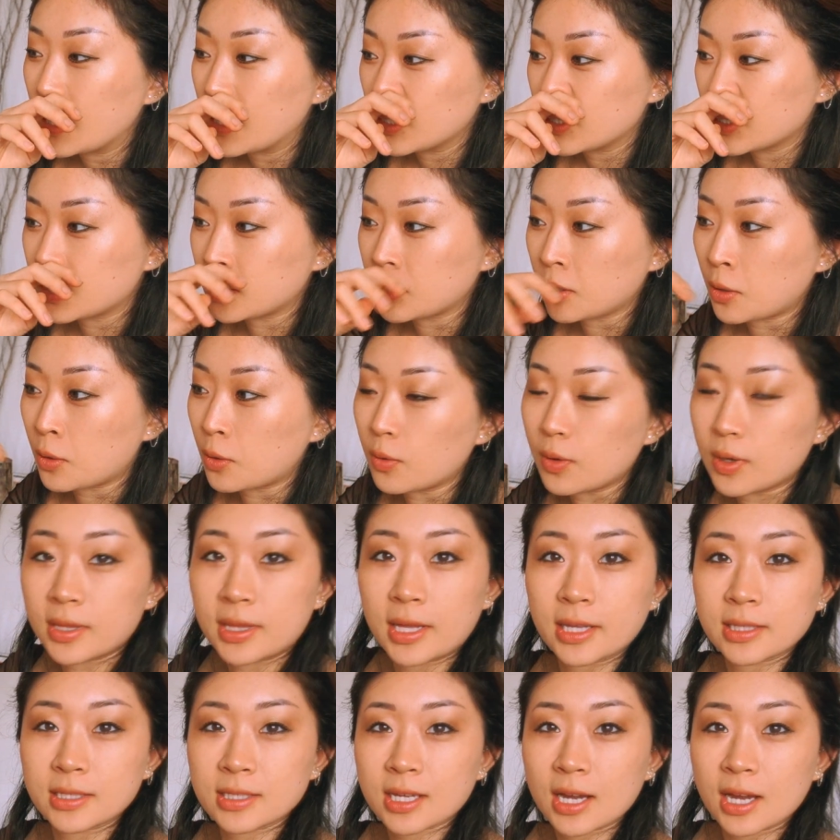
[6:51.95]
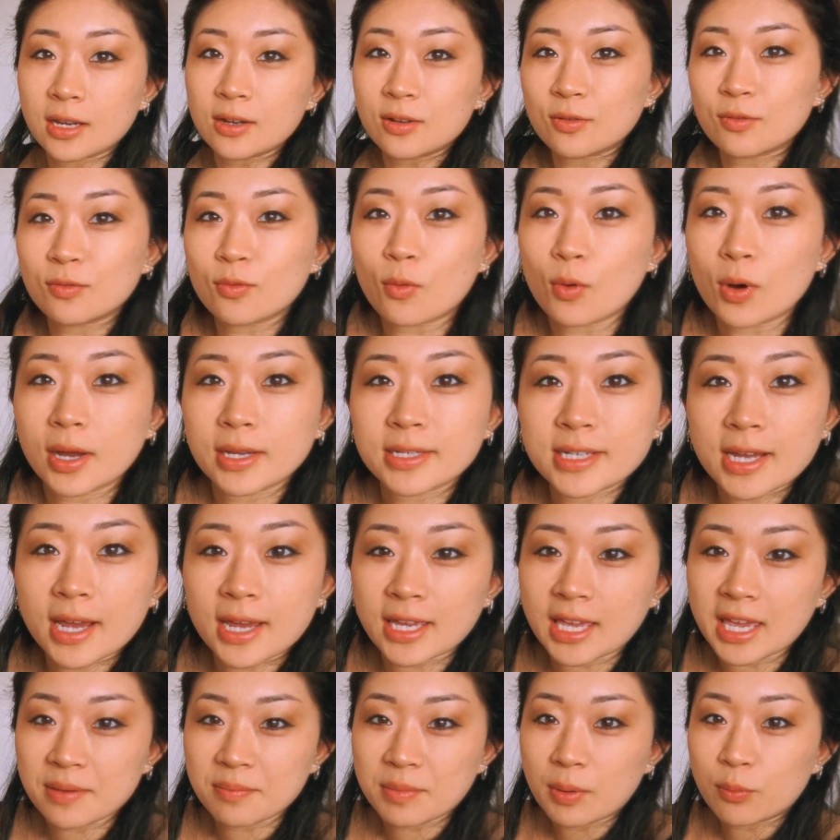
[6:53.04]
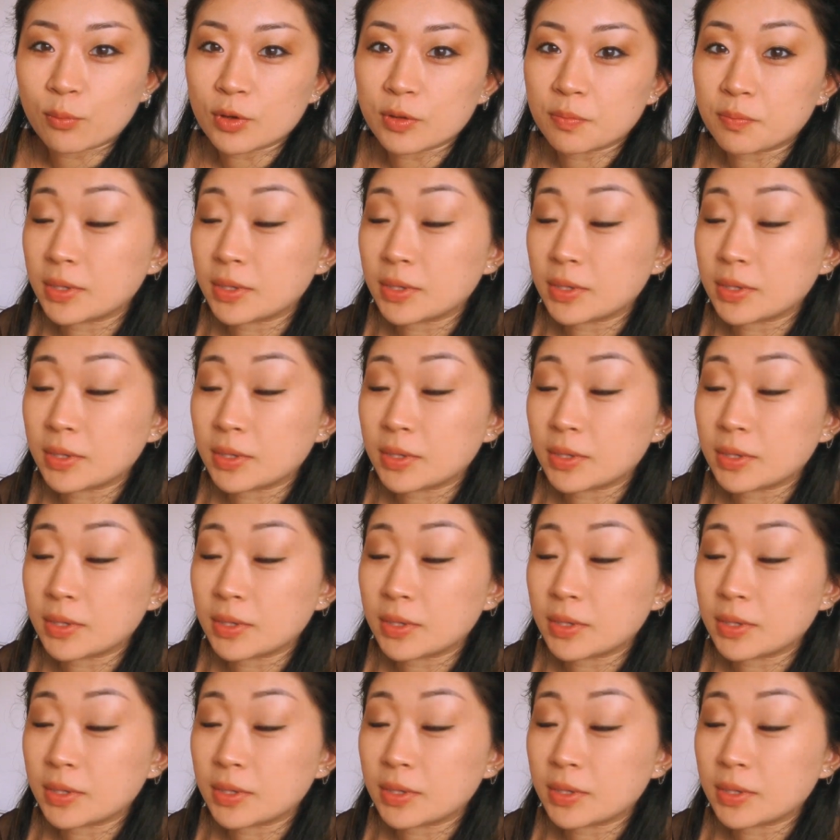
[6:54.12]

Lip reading: So that's kind of what I came up with